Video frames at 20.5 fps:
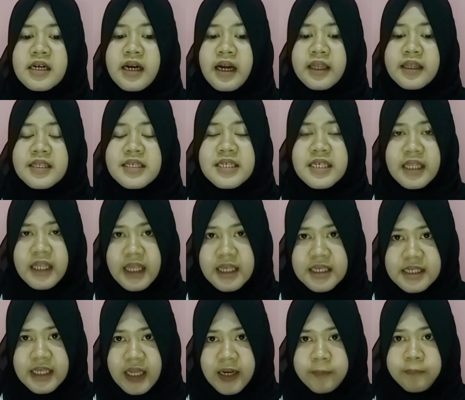Right
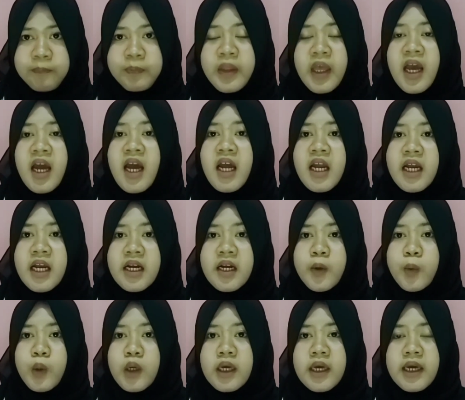Citizen. Here
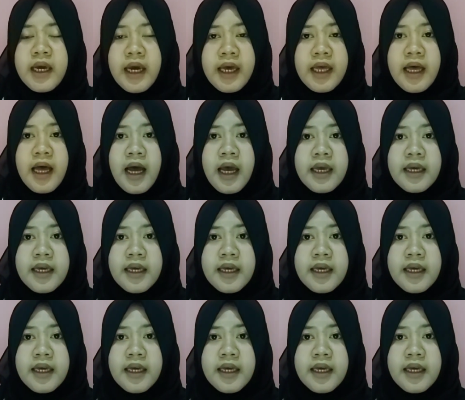I